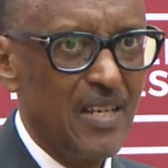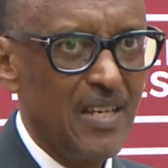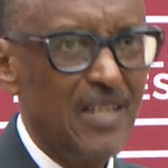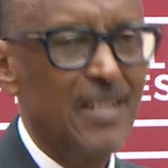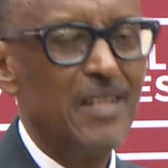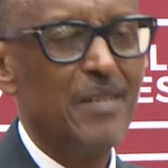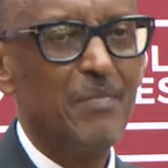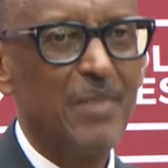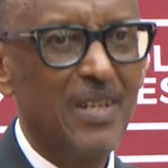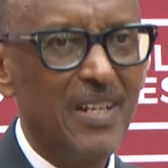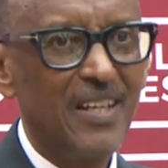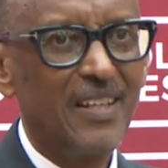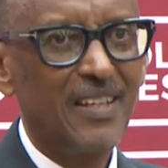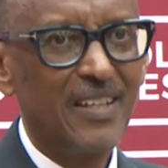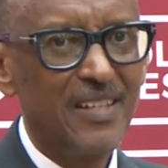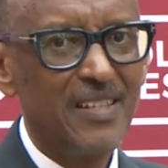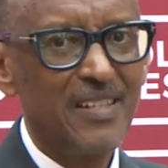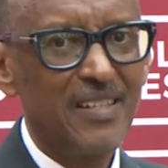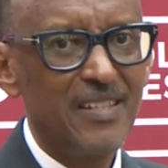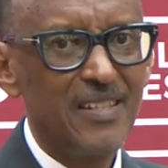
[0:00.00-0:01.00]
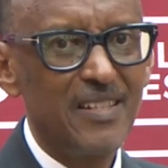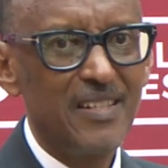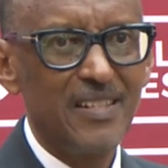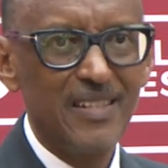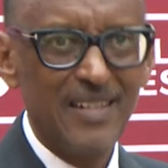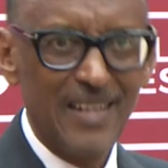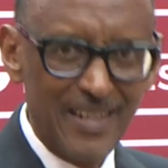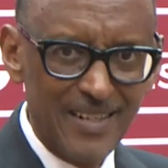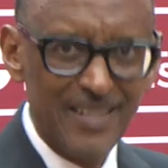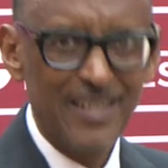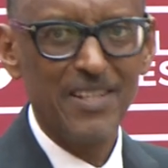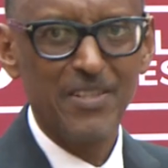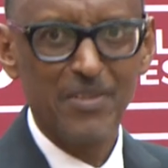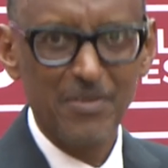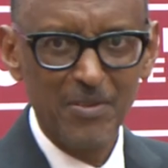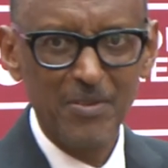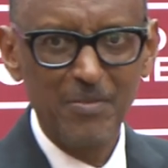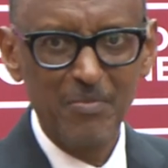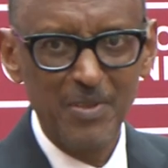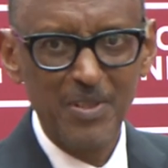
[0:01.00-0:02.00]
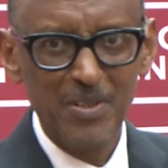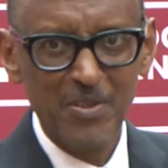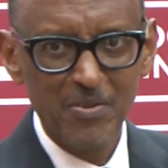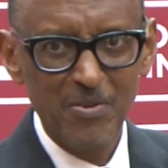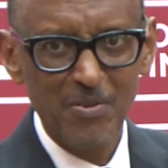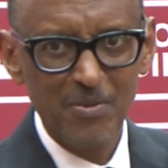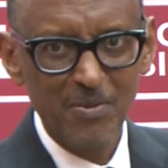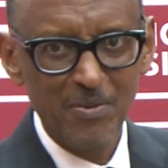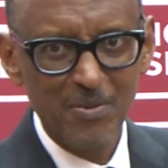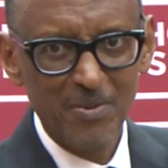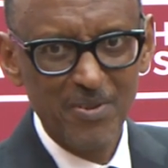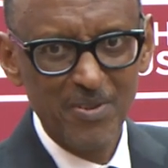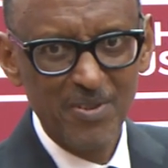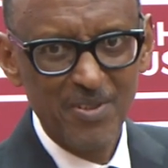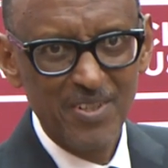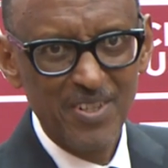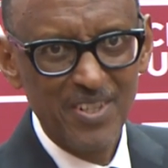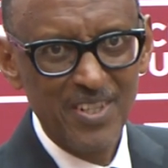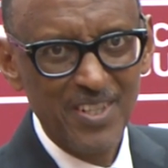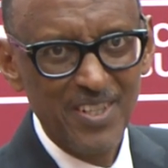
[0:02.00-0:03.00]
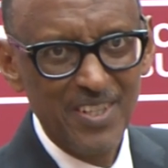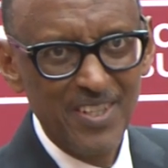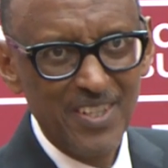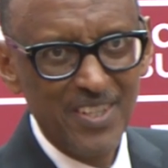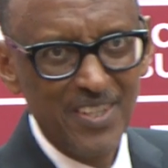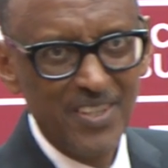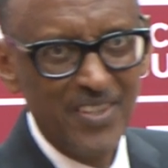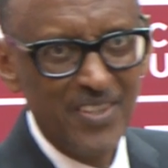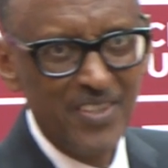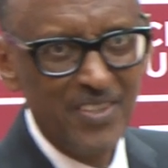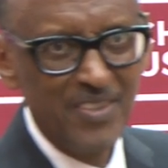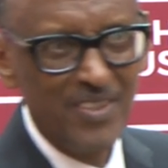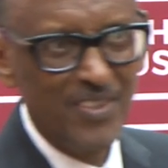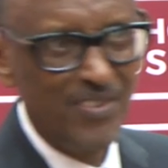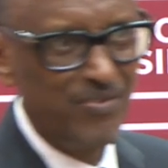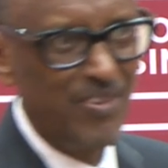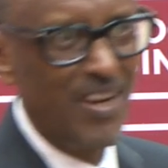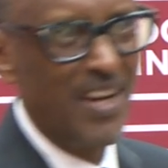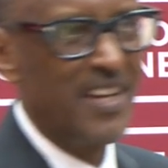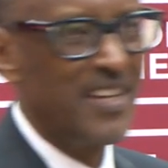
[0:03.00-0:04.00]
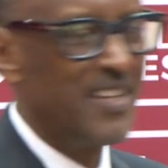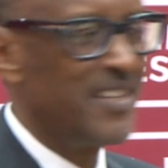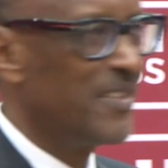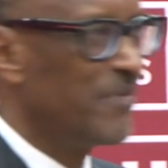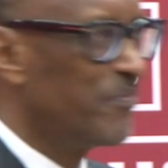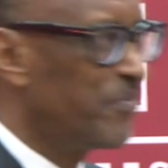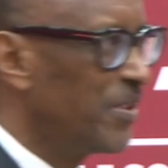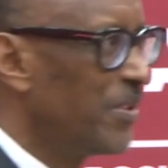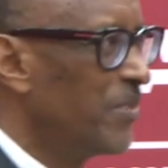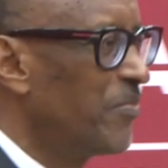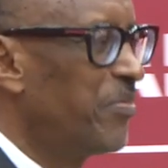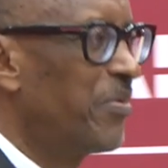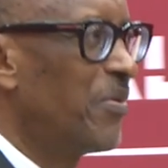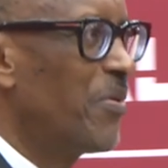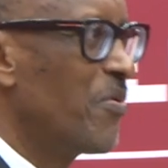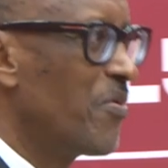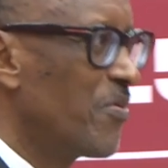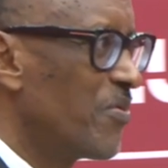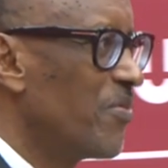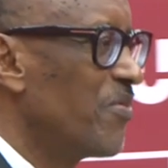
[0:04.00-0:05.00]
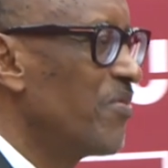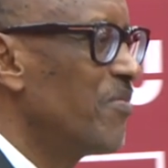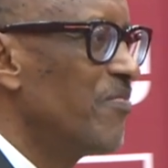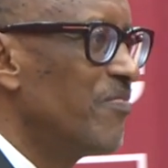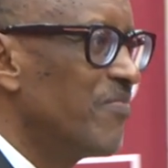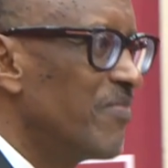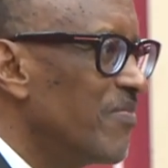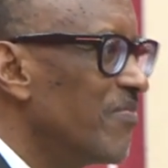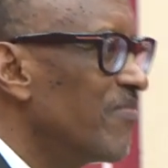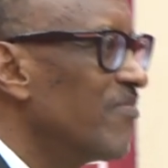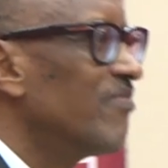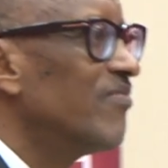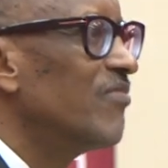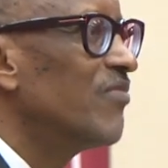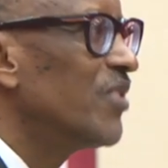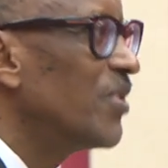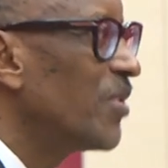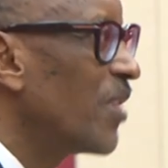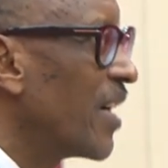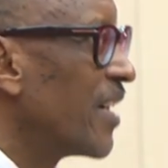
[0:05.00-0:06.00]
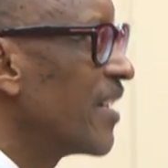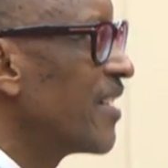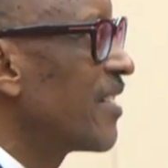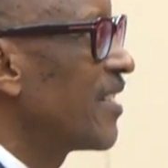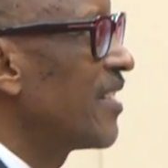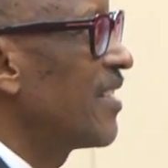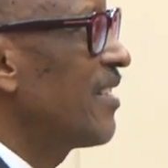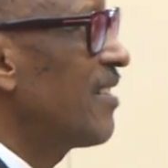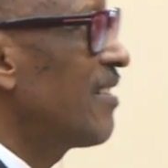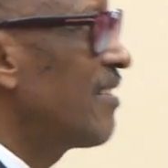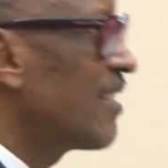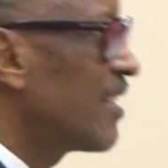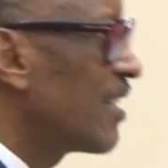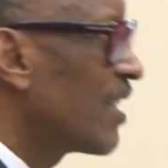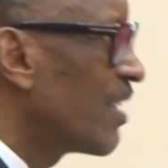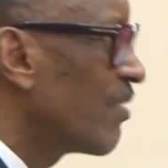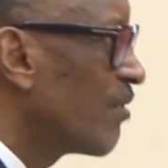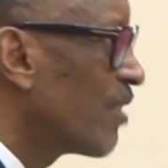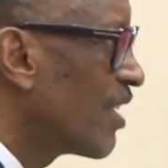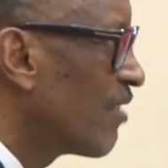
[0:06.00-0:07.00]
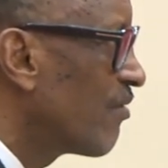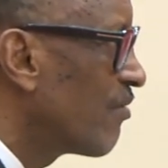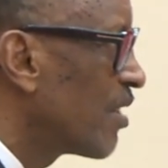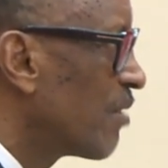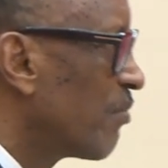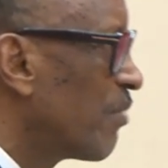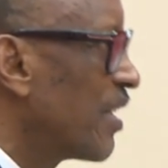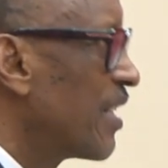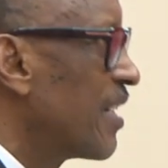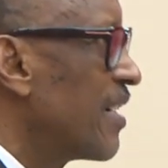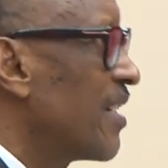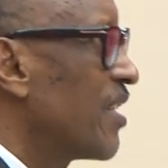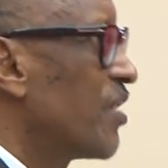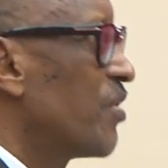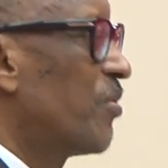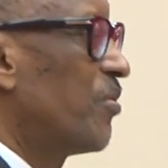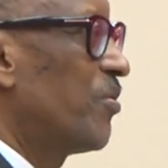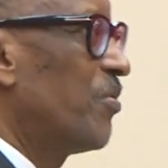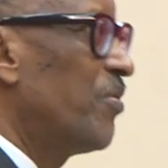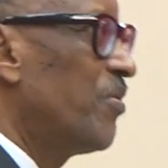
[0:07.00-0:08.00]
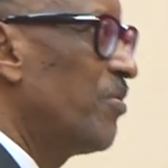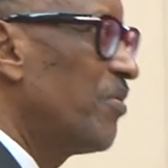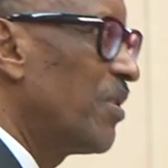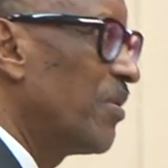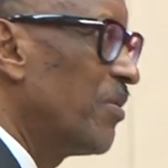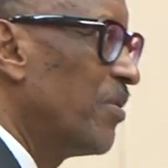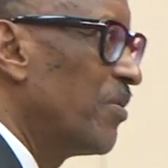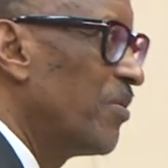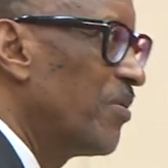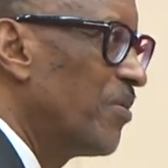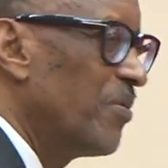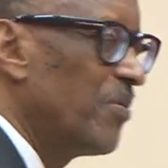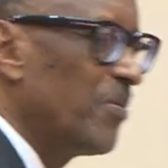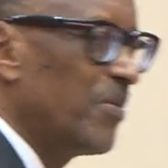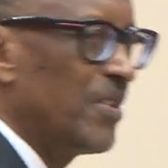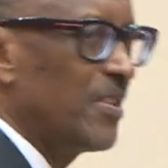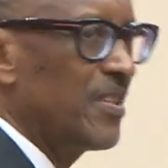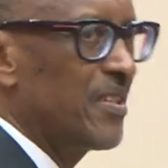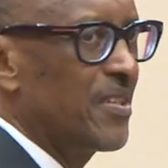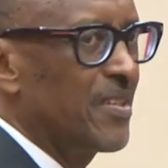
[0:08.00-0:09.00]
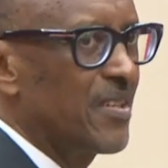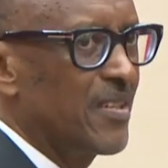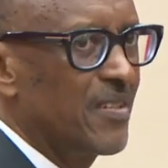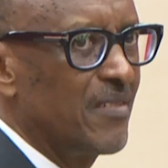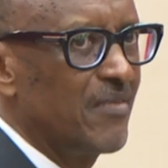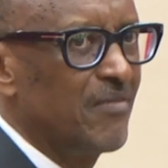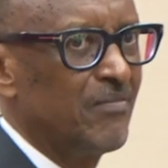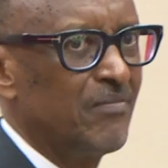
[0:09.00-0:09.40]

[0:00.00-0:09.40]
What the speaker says: in many cases, that has not been true. You'll find people who you agreed, everybody understood, we are going to do this.